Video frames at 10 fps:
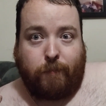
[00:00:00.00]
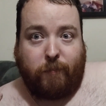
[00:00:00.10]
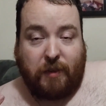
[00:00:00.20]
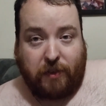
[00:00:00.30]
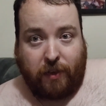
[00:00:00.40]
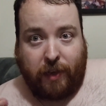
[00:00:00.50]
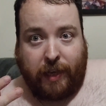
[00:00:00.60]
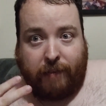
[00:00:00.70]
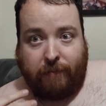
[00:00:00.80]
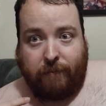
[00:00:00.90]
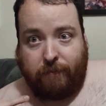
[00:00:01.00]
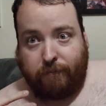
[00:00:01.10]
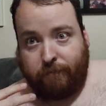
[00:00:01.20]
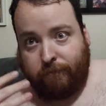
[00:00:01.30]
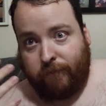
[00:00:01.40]
resign,
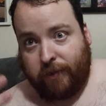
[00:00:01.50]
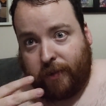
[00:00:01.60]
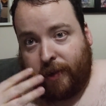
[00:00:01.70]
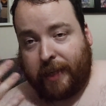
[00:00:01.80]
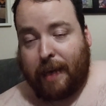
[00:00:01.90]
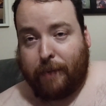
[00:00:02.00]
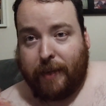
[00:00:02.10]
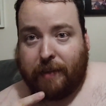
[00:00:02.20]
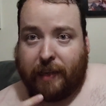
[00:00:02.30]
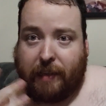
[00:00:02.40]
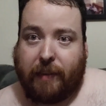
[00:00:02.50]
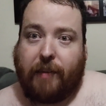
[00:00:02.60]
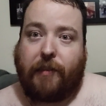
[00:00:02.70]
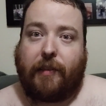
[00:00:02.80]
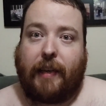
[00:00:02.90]
keeping their dignity
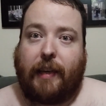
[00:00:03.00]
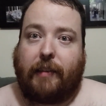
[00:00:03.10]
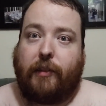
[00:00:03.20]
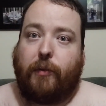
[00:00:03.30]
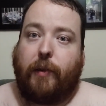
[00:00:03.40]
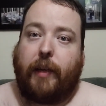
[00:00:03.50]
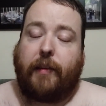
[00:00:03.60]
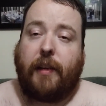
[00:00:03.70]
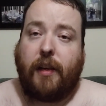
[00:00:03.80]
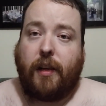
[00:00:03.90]
intact and all that,